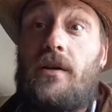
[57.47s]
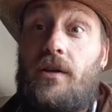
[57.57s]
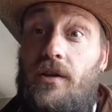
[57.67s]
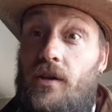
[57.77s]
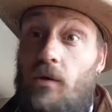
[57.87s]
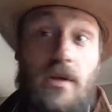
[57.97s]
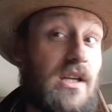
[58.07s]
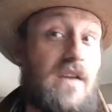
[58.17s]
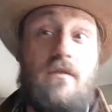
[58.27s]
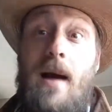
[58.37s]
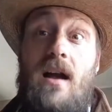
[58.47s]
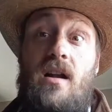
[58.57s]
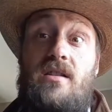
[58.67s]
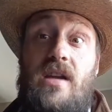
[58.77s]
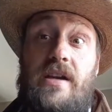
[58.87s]
you can give them
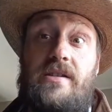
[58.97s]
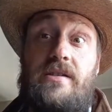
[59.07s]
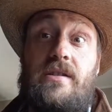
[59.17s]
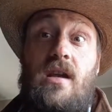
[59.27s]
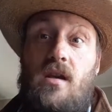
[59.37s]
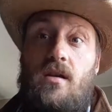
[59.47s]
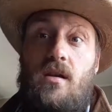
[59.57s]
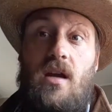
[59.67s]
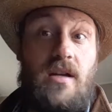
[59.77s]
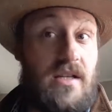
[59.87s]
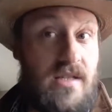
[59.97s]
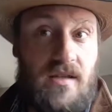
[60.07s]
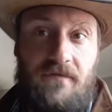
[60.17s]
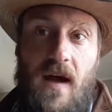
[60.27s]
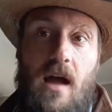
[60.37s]
iron injections. And this is
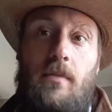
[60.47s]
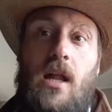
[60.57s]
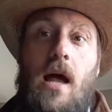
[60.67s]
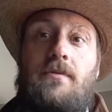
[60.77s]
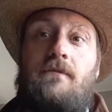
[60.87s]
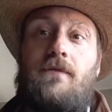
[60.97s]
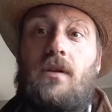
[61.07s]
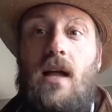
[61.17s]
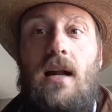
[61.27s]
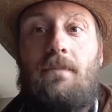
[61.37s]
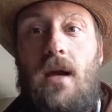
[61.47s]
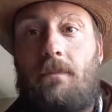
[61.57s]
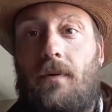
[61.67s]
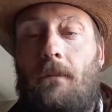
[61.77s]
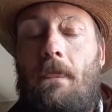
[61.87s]
a viable option for a lot of
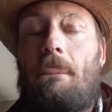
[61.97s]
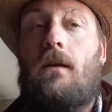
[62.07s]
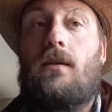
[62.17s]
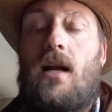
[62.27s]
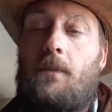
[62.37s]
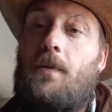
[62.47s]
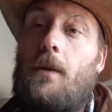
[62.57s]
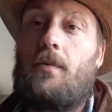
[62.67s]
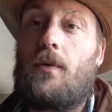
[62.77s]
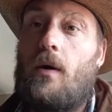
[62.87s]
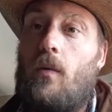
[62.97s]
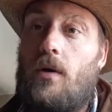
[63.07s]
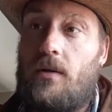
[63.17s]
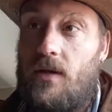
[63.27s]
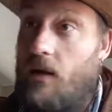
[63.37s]
people. A lot of people, they
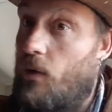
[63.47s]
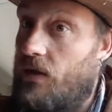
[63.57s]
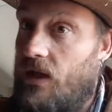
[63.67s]
want to